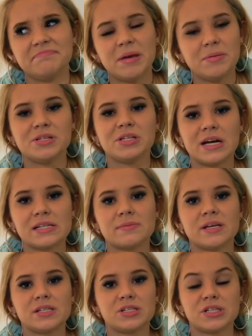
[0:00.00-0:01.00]
Maybe she does
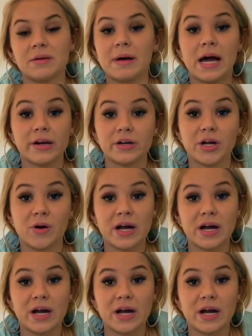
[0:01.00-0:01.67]
message them. I don't know.